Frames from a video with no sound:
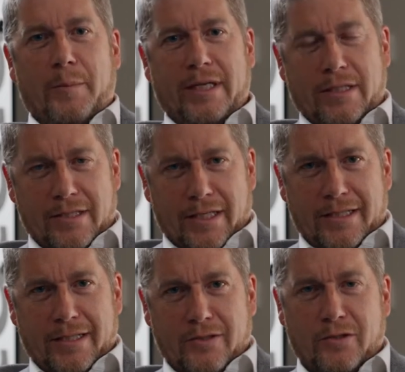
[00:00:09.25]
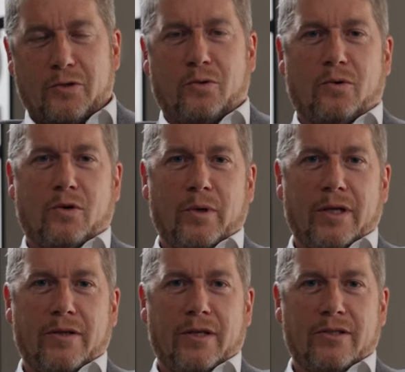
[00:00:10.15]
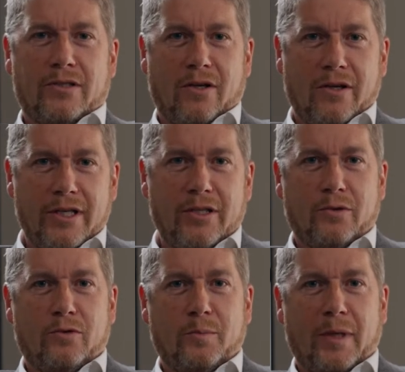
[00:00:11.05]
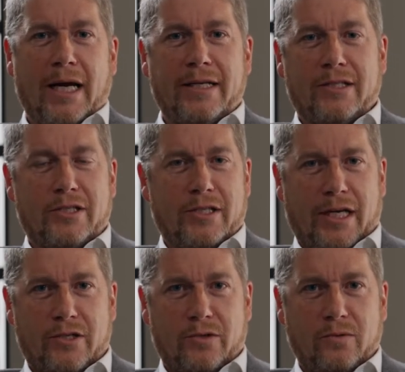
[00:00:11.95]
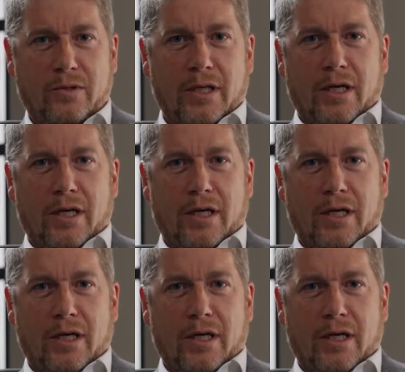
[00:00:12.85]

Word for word: I'm here today to talk with Asahi Europe and International